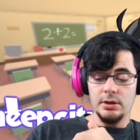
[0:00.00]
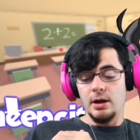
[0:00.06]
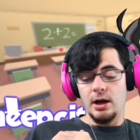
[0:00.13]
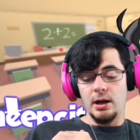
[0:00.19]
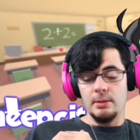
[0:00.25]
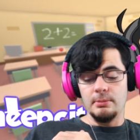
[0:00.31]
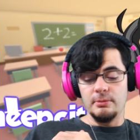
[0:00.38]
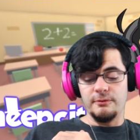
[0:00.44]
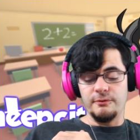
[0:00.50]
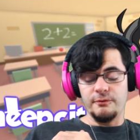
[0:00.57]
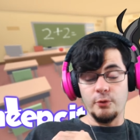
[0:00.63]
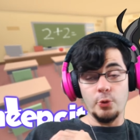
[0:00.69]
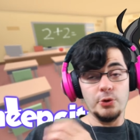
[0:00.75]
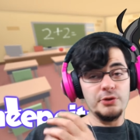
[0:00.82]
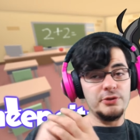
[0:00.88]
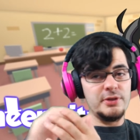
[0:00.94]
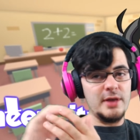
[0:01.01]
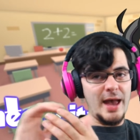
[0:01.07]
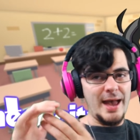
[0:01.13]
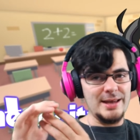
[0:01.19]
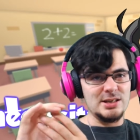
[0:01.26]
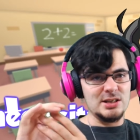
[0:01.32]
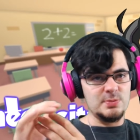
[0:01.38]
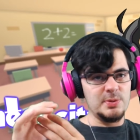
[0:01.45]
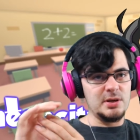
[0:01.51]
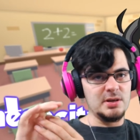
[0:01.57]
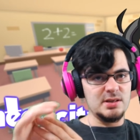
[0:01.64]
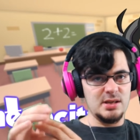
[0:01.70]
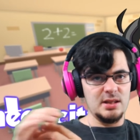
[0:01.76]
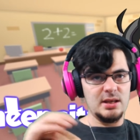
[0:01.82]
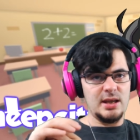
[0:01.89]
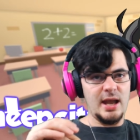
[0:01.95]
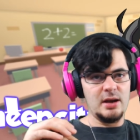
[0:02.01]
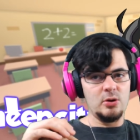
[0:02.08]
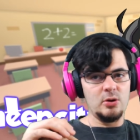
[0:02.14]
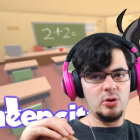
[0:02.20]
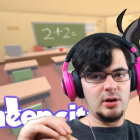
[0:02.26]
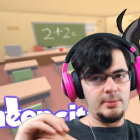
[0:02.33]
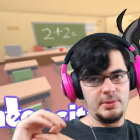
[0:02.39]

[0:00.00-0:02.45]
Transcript: Um, for that, just because of the category,